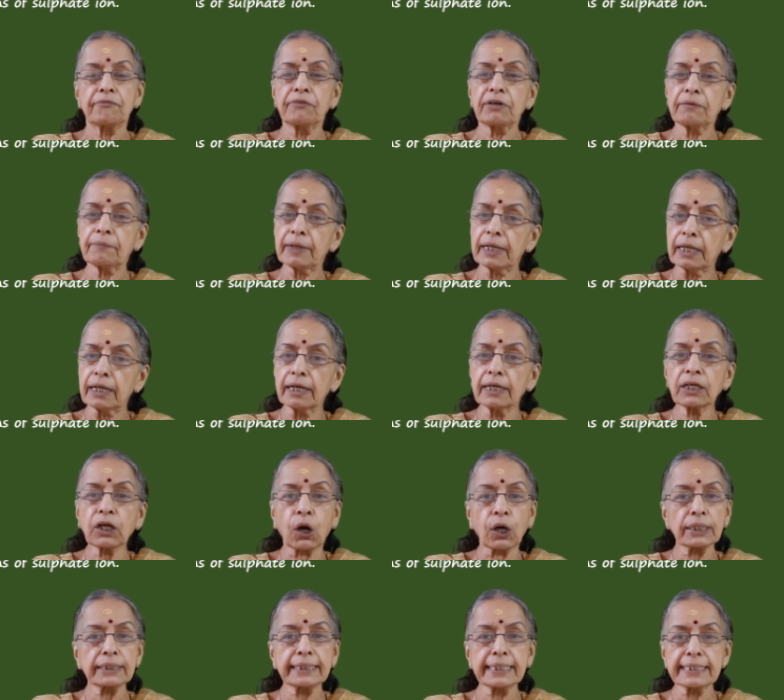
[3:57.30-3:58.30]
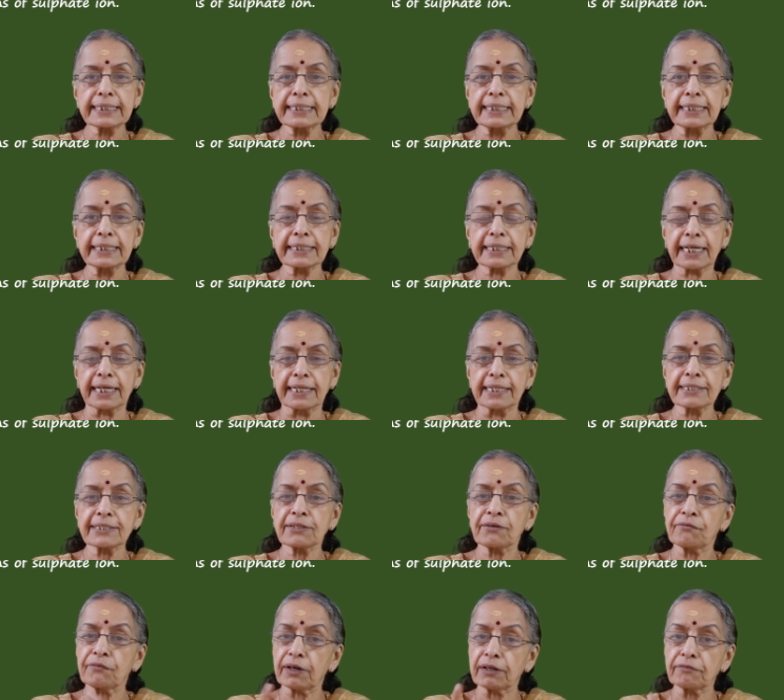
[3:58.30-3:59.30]
We will learn all these
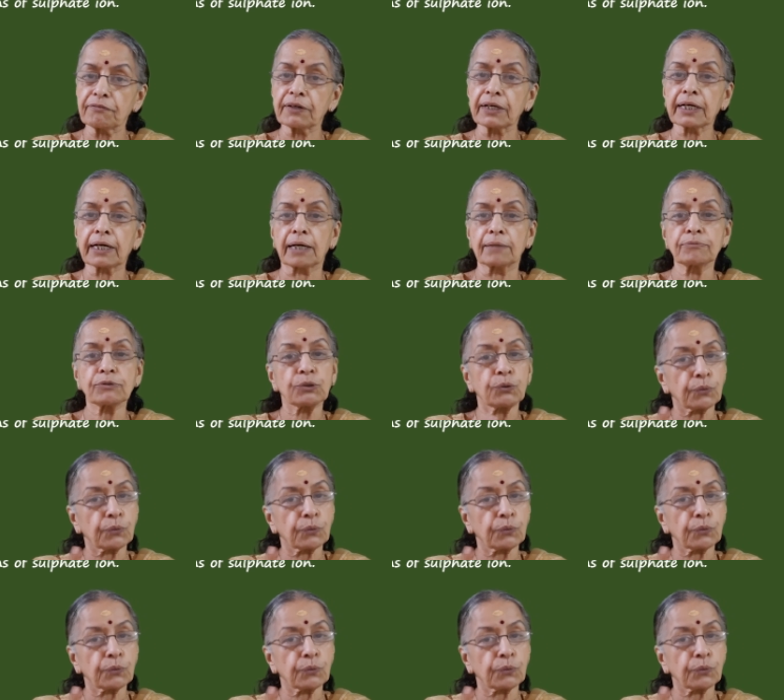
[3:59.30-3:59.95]
details when we come